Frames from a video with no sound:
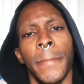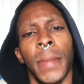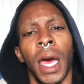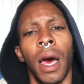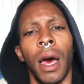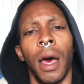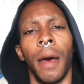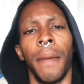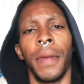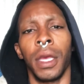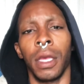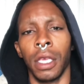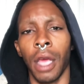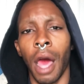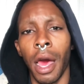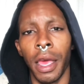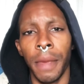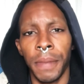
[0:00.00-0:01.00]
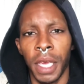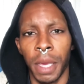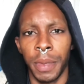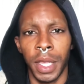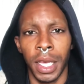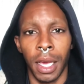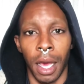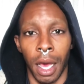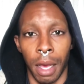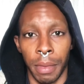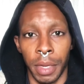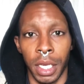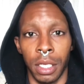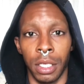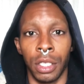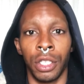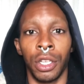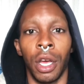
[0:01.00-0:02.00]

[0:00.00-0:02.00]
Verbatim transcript: Um, y'all hit me up in the comments.